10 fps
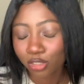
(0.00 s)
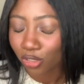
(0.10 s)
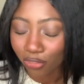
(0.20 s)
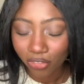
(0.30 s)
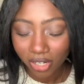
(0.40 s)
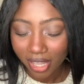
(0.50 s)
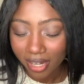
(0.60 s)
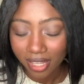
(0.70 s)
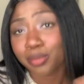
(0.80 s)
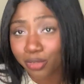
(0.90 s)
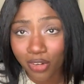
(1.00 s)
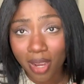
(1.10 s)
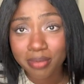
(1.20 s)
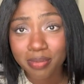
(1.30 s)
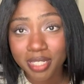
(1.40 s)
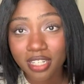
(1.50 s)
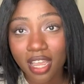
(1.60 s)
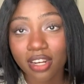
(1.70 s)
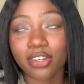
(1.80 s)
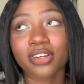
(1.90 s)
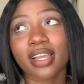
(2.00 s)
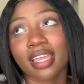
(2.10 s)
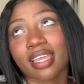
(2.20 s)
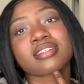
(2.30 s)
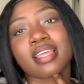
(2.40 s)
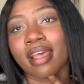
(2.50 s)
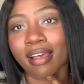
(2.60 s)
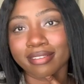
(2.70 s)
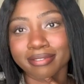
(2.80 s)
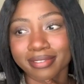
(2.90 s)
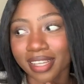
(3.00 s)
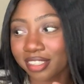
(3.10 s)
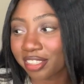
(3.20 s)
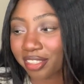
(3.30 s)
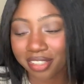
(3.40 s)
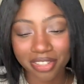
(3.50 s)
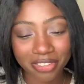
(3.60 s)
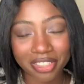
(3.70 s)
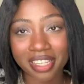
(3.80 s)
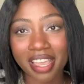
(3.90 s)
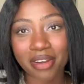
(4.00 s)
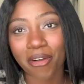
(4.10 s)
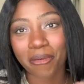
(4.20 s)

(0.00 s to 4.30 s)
Don't forget Subscribe to my channel, and yeah, that's literally it.